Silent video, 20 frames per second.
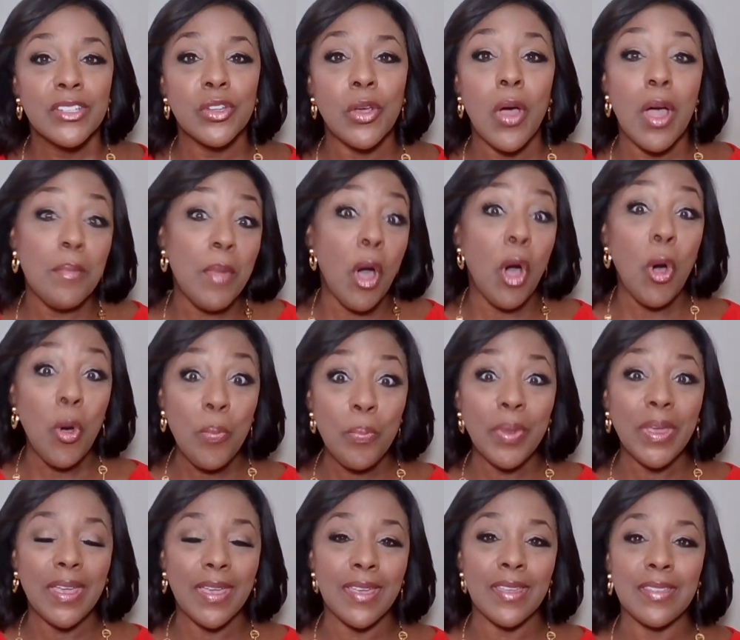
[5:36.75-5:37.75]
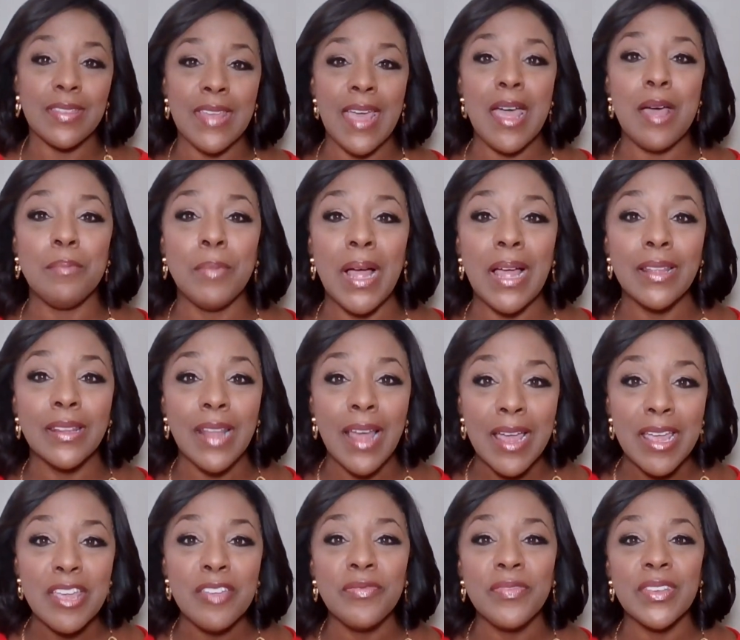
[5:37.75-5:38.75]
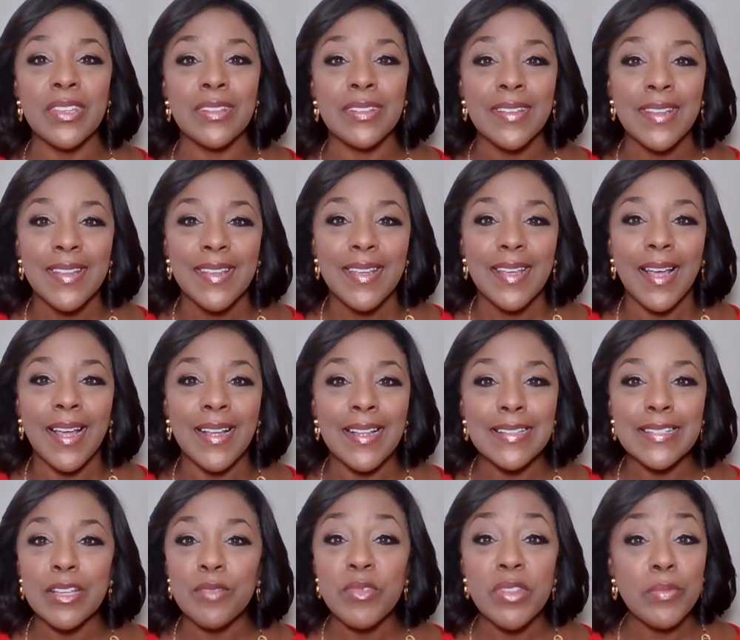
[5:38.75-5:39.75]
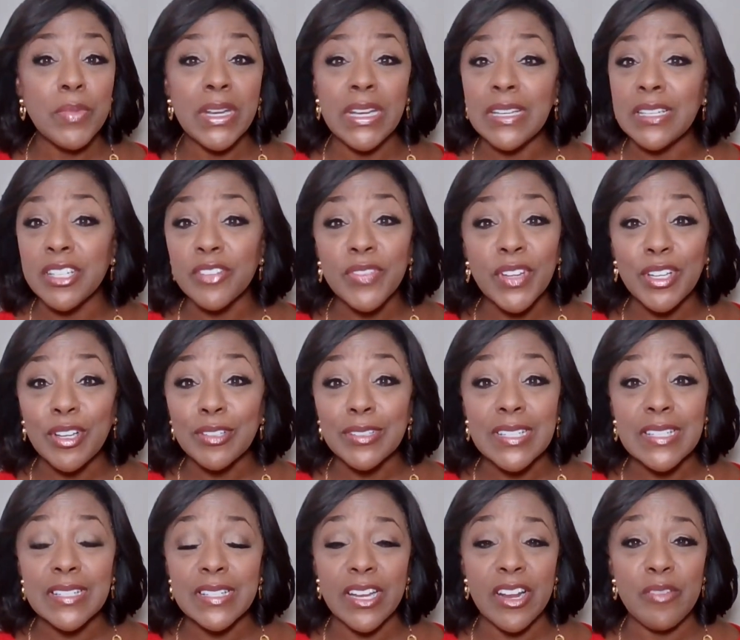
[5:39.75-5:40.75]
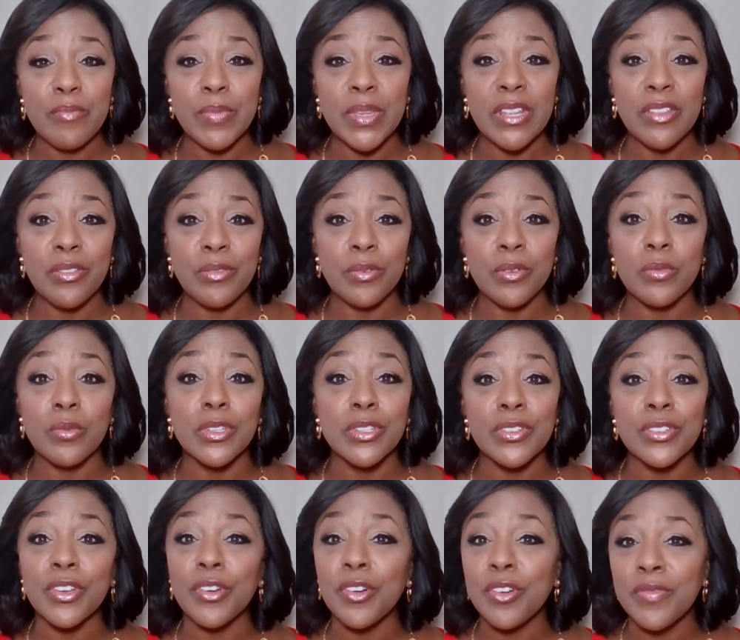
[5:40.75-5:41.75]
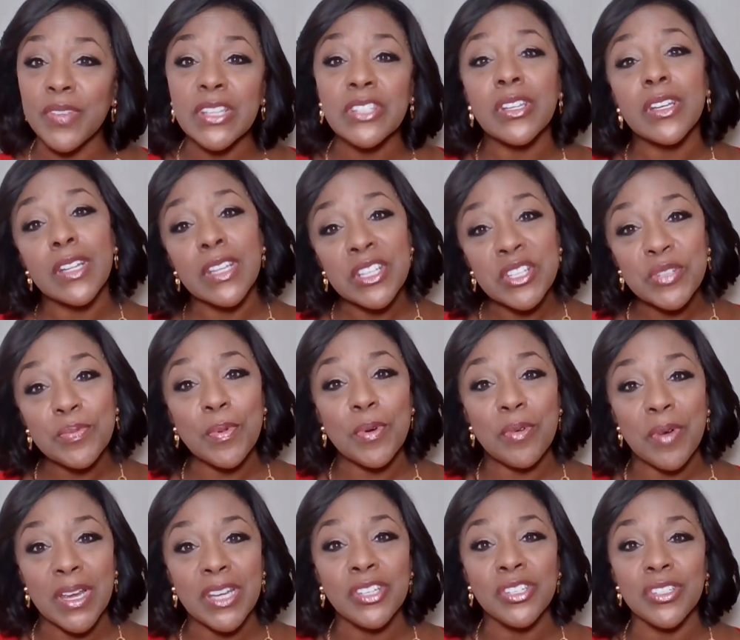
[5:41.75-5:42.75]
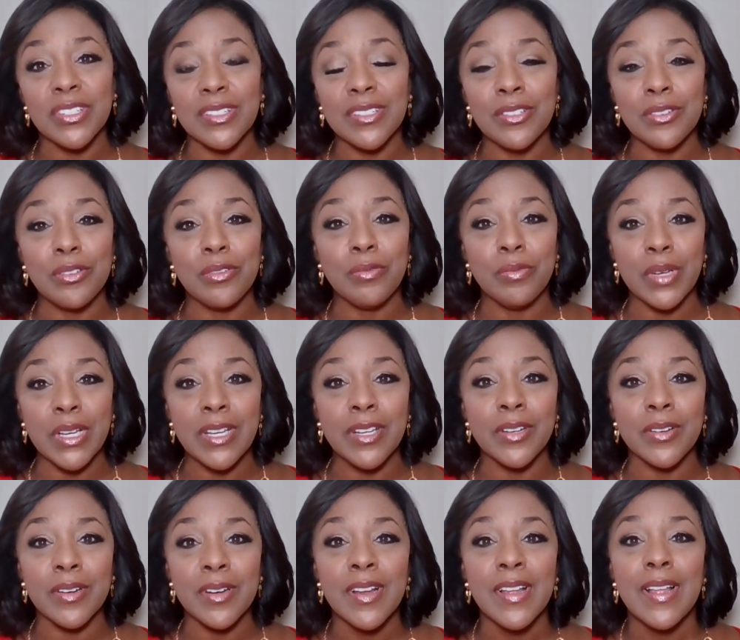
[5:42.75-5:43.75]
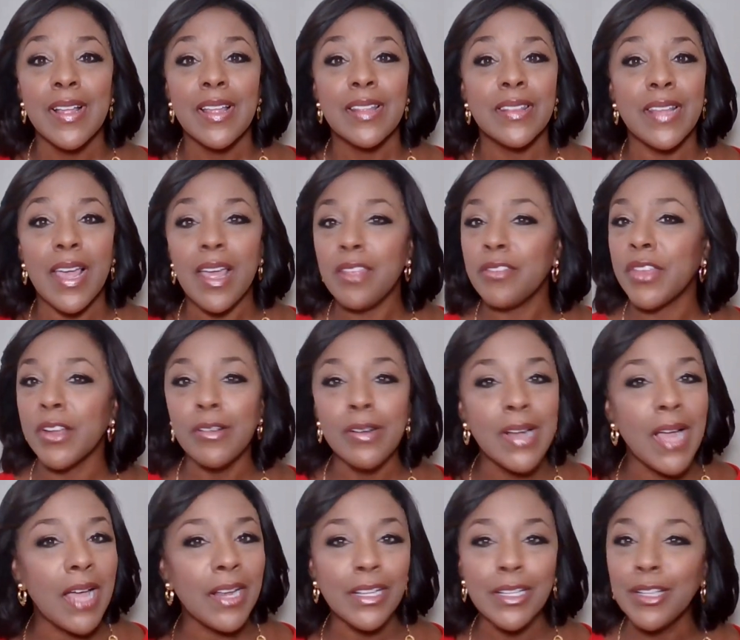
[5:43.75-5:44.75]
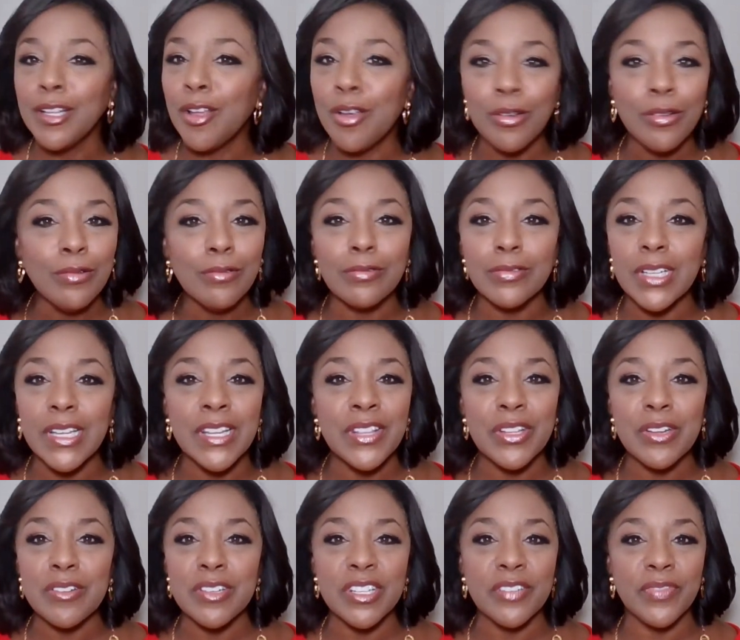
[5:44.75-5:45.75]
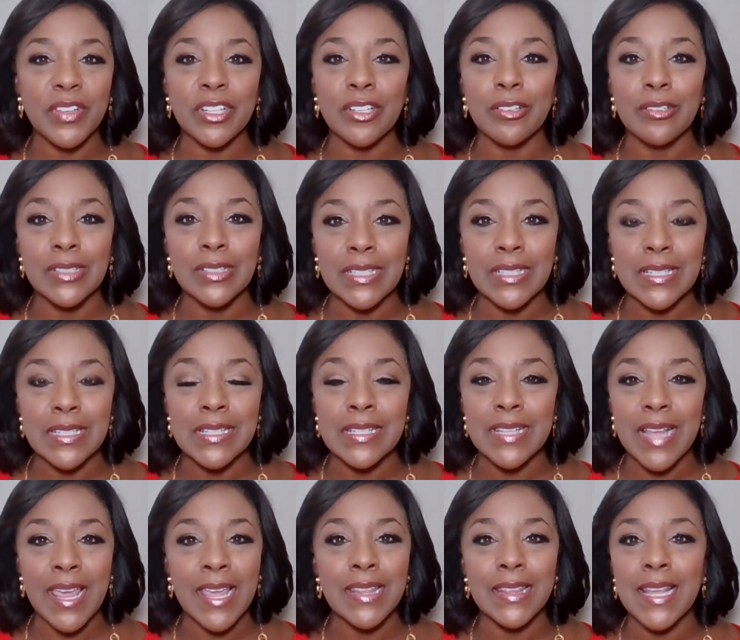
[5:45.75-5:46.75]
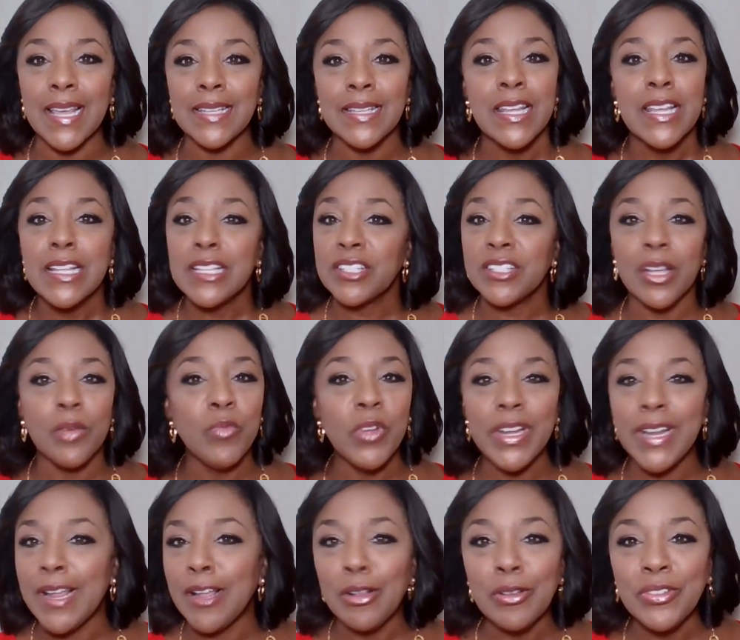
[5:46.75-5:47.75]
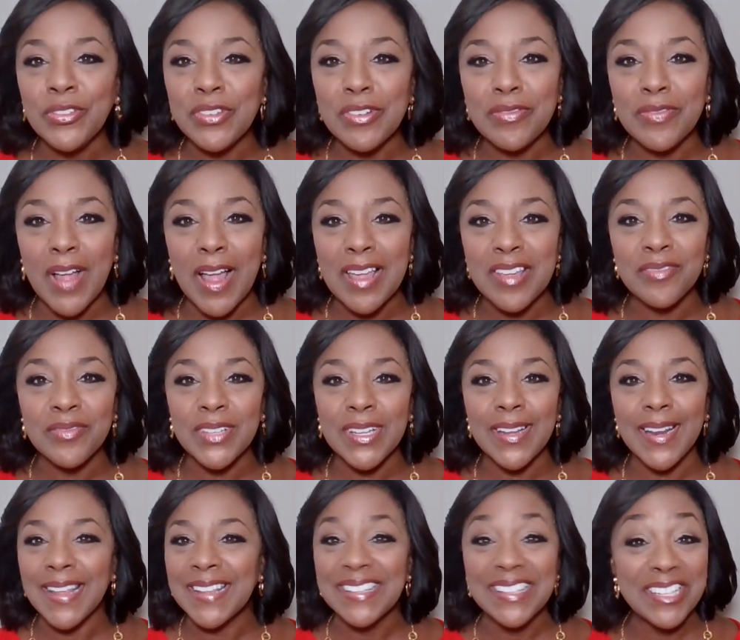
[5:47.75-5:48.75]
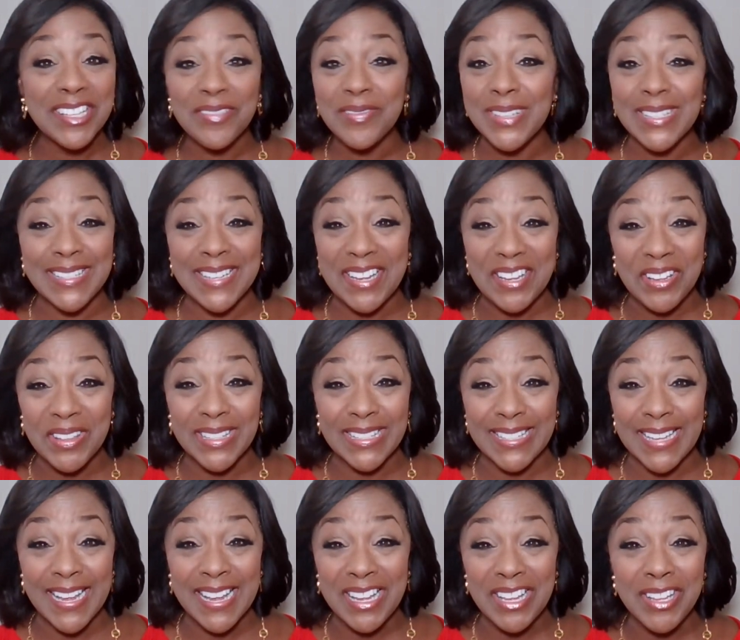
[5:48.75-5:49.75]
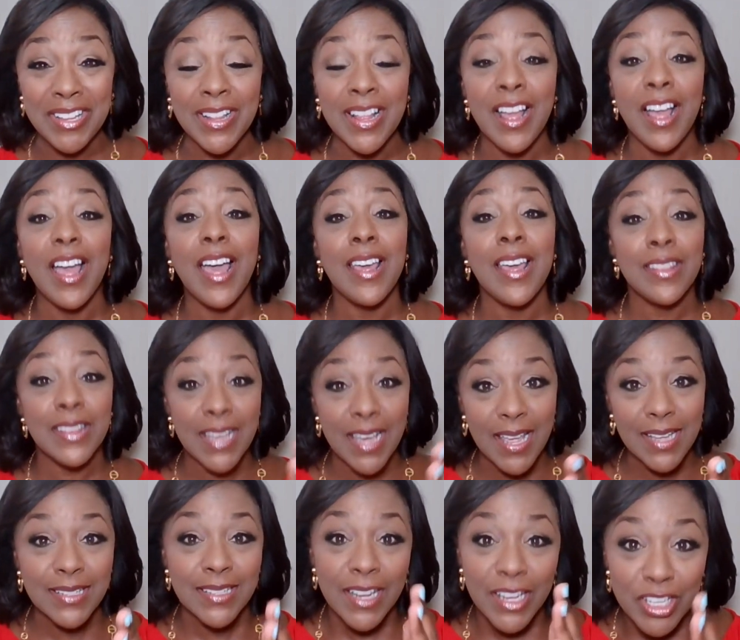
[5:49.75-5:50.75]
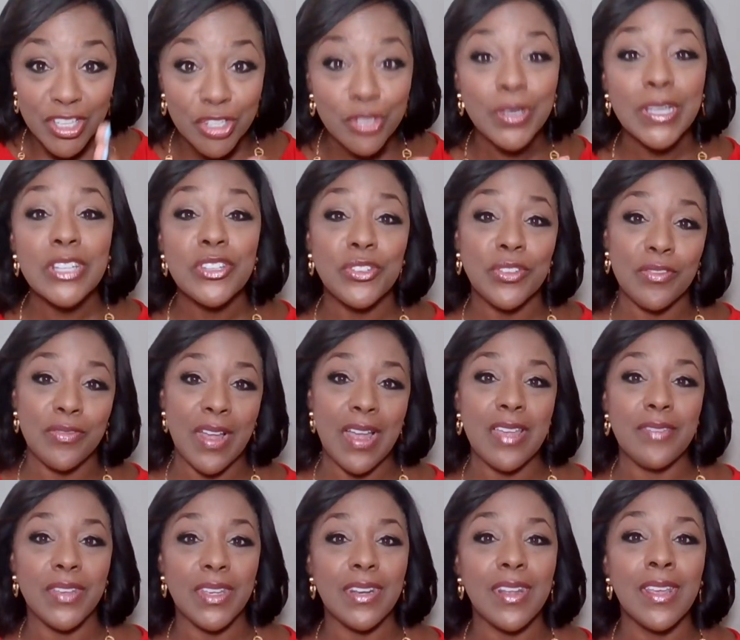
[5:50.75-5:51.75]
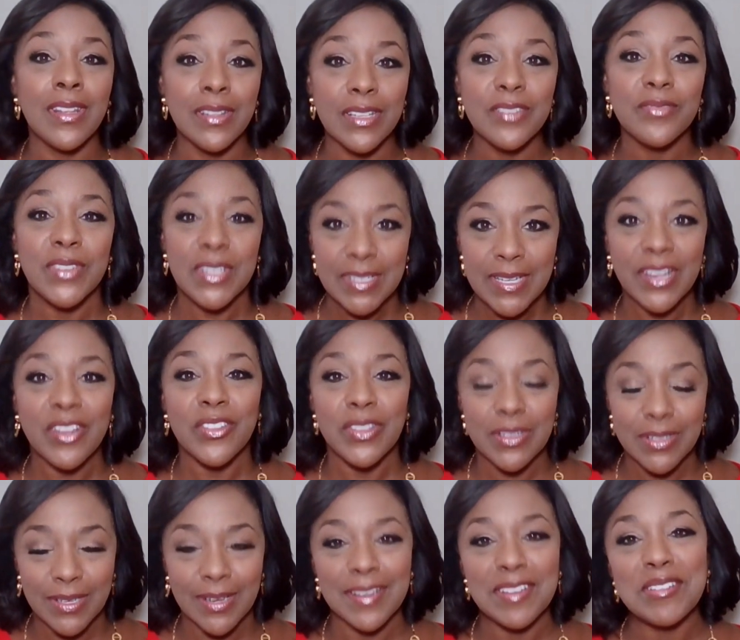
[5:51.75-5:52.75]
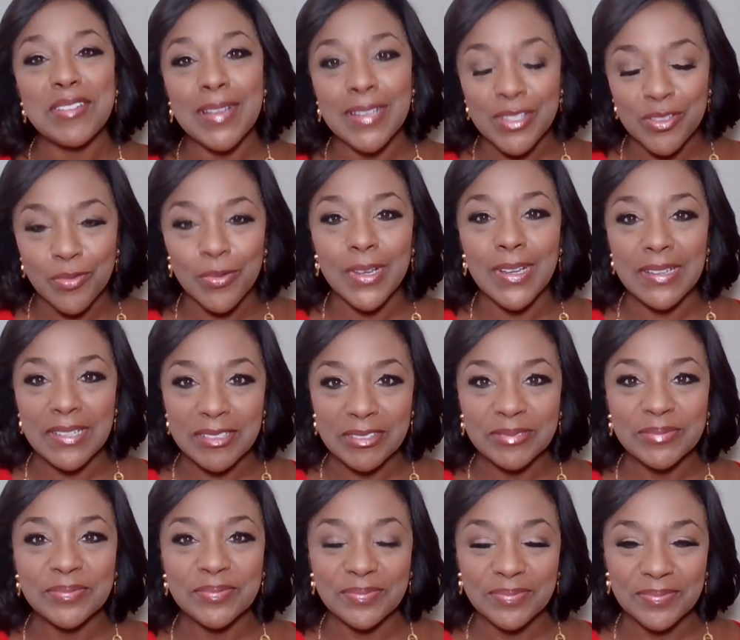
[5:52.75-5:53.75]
So I'm hoping that my life and uh, some of the many difficulties that I've been through will serve as an inspiration to the reader that they're not alone in their mm. difficulties mm. and that someone else survived it and lived to tell the tale, and that you can survive it and live to tell the tale as well.